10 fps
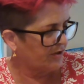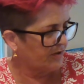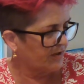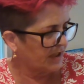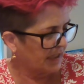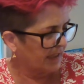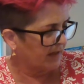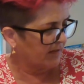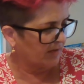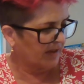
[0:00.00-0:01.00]
to the
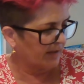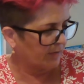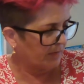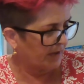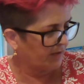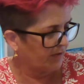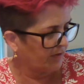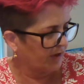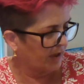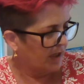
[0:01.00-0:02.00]
silicone. Well, that doesn't matter,
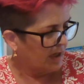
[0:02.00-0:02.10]
does it?